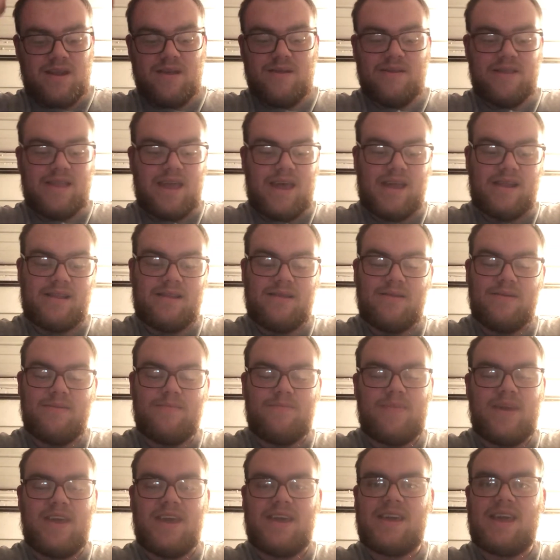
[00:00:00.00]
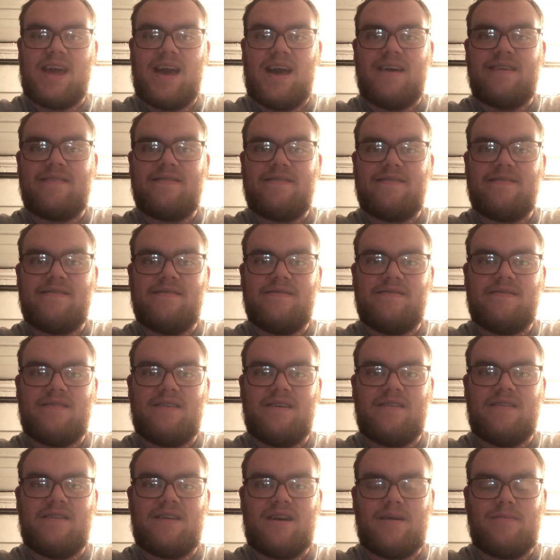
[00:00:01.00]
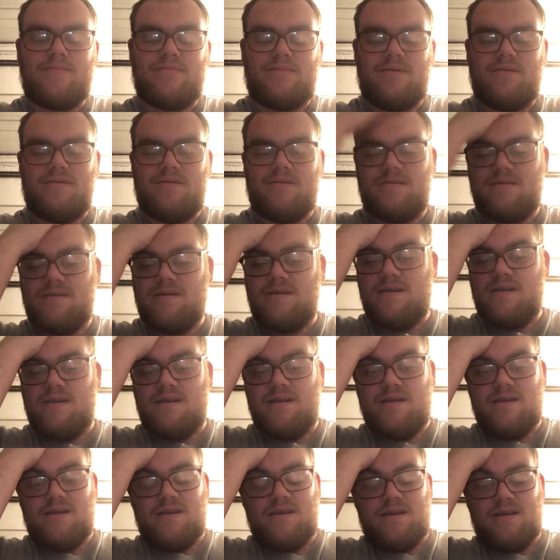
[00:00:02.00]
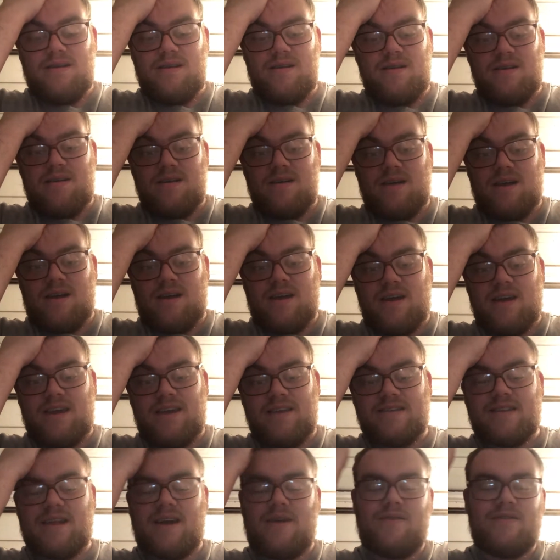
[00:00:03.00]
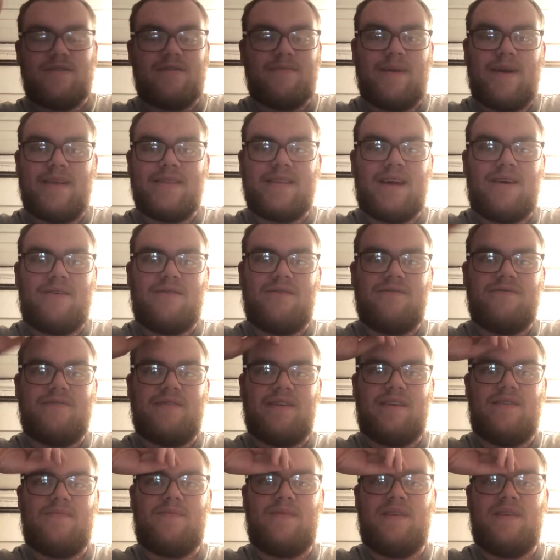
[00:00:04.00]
Then Big Cass turned up. He's now on SmackDown. Obviously, he's